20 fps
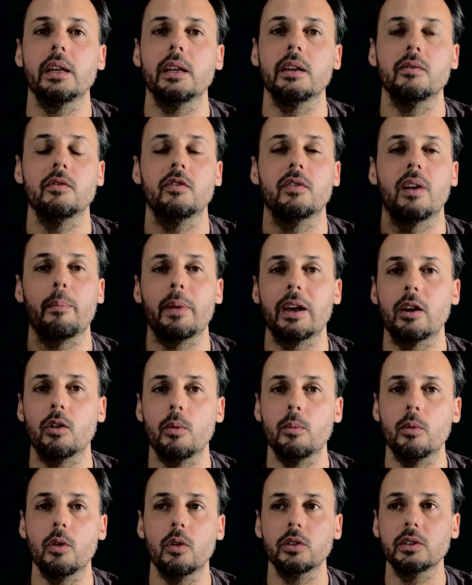in flamenco
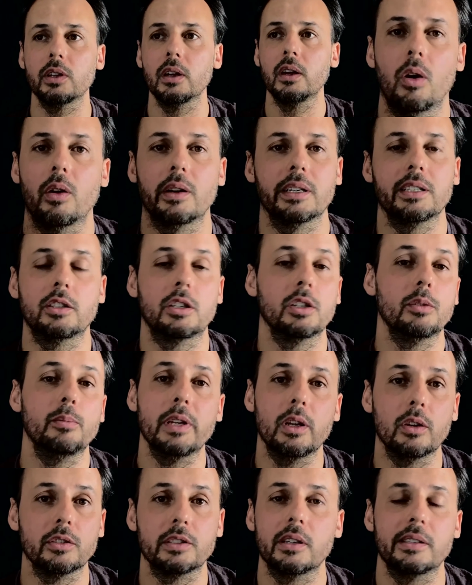mode? Or it could
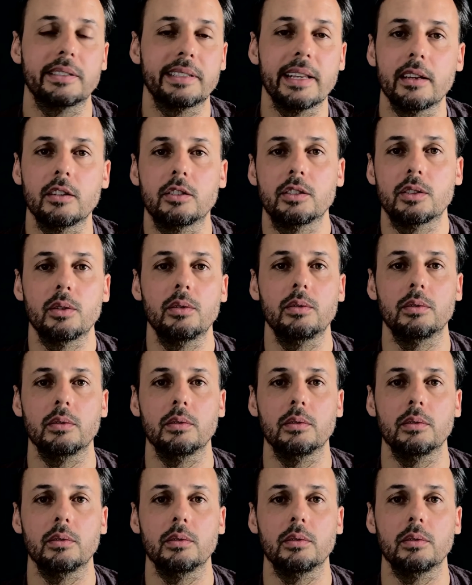be other things too.